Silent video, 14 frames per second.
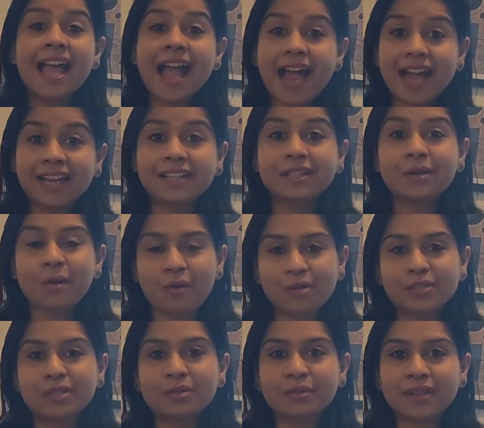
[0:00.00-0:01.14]
and
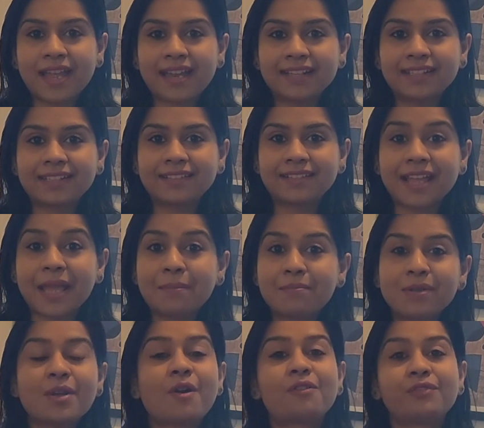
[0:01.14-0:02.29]
also get
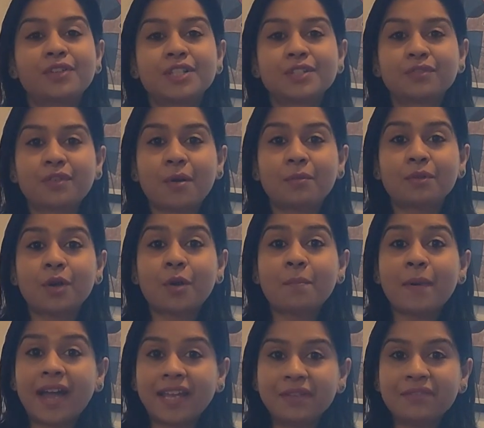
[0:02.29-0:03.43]
MBA offers from
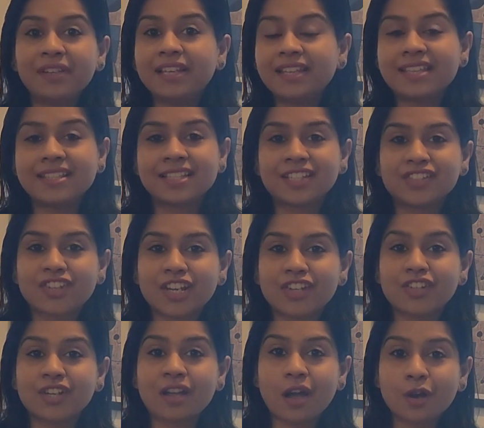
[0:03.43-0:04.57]
top Ivy Leagues such as
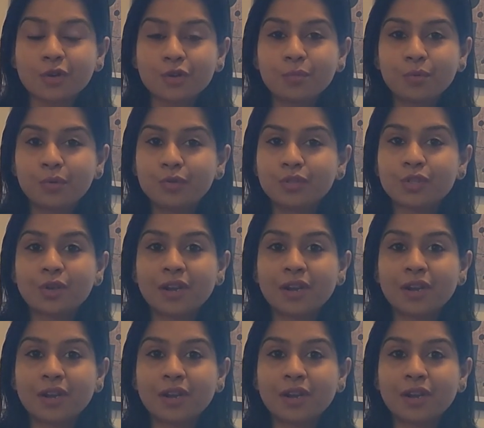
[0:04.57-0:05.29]
Chicago Booth,